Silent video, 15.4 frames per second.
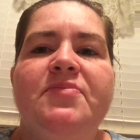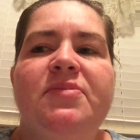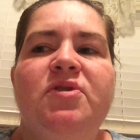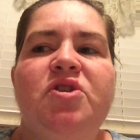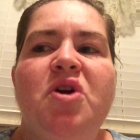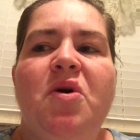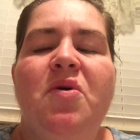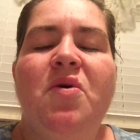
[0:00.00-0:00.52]

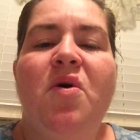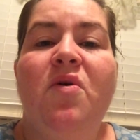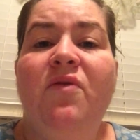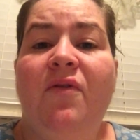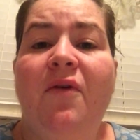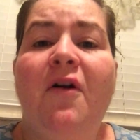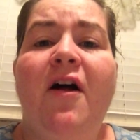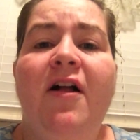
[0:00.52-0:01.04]
So
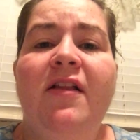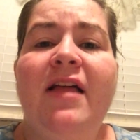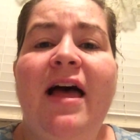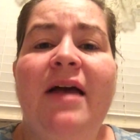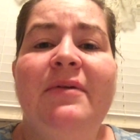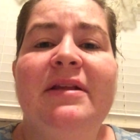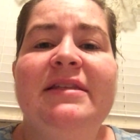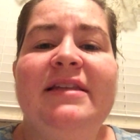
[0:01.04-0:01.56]
overall,
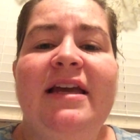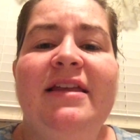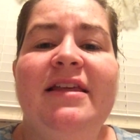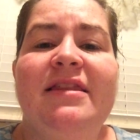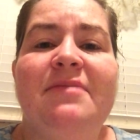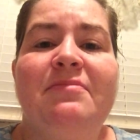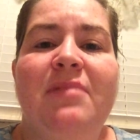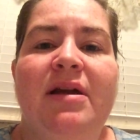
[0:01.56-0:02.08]
I would say
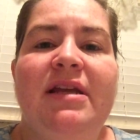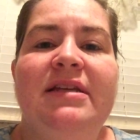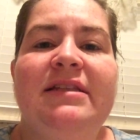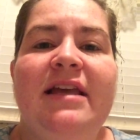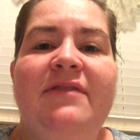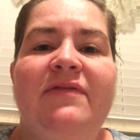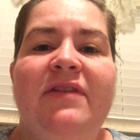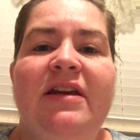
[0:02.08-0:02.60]
that the money
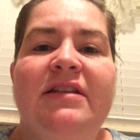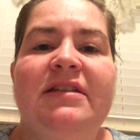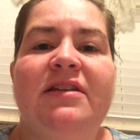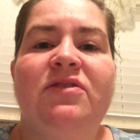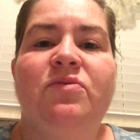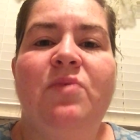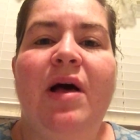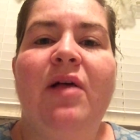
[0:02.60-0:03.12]
savings
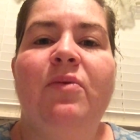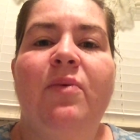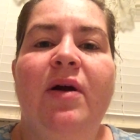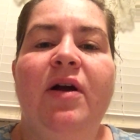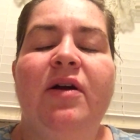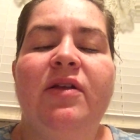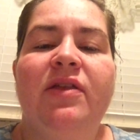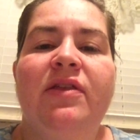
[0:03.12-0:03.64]
is well
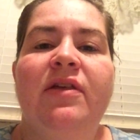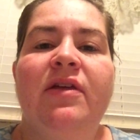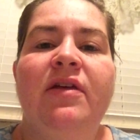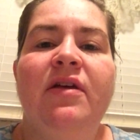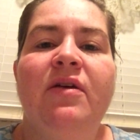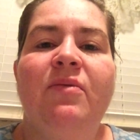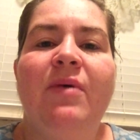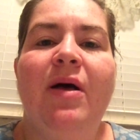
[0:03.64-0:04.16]
worth
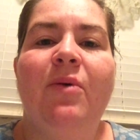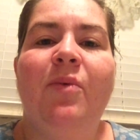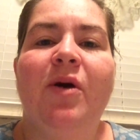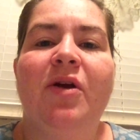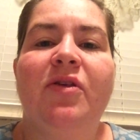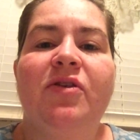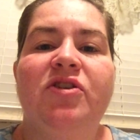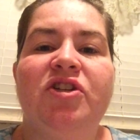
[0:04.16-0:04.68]

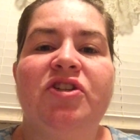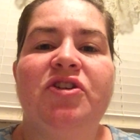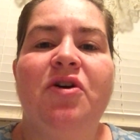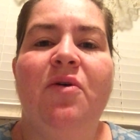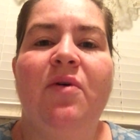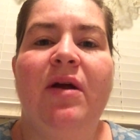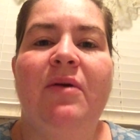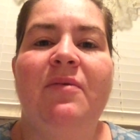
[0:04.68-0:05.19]
just
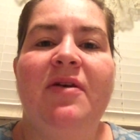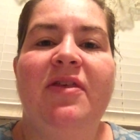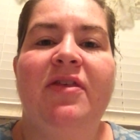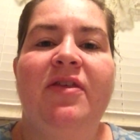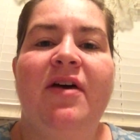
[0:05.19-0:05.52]
going with